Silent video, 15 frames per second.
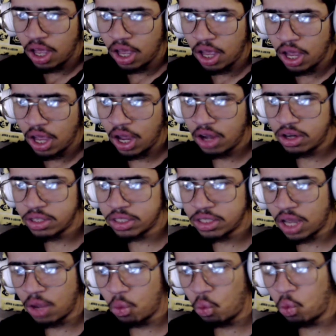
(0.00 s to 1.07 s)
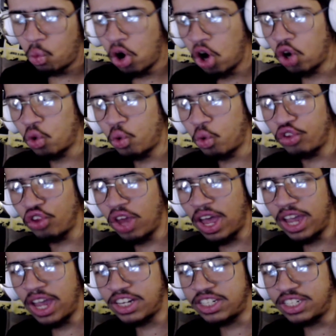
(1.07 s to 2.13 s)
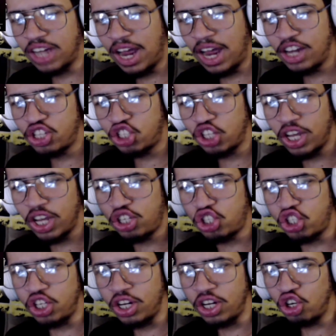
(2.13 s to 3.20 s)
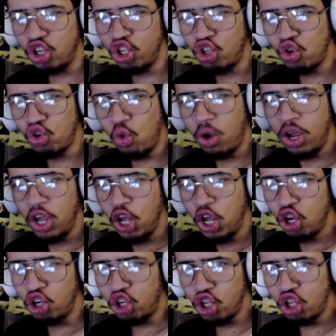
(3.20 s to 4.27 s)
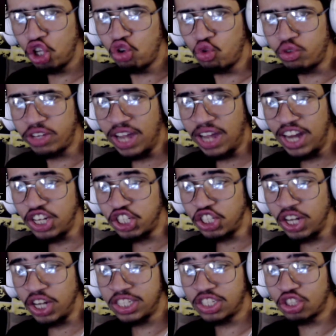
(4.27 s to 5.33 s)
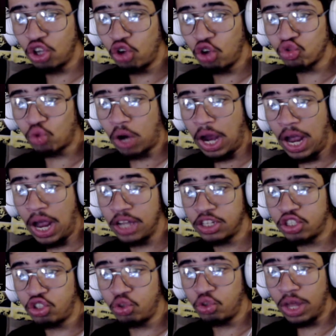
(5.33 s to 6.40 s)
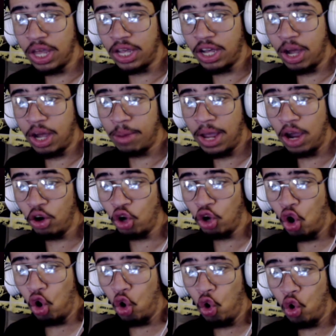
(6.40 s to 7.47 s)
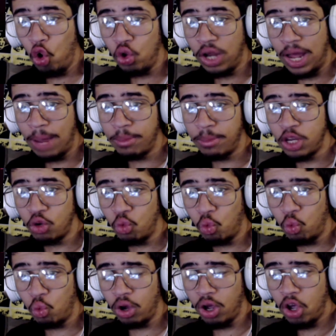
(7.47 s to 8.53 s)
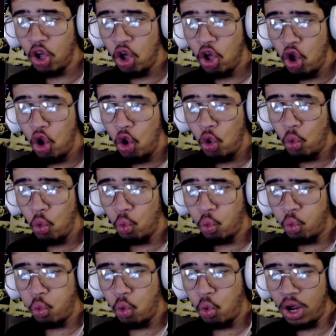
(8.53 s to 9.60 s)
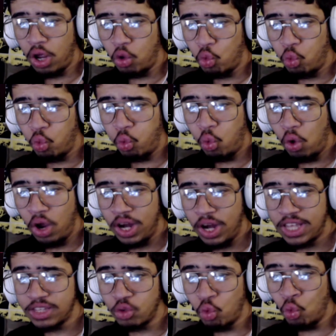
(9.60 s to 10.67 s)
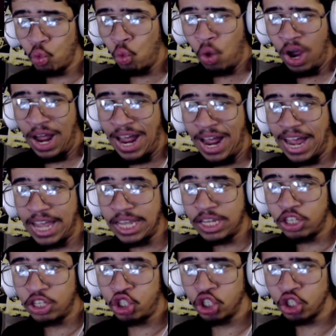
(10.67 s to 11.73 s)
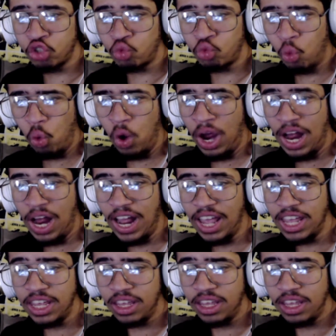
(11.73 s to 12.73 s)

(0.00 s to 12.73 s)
How does that work with, like, digestion? Do you digest those rocks? Do they come out whole? I mean, why? Just why?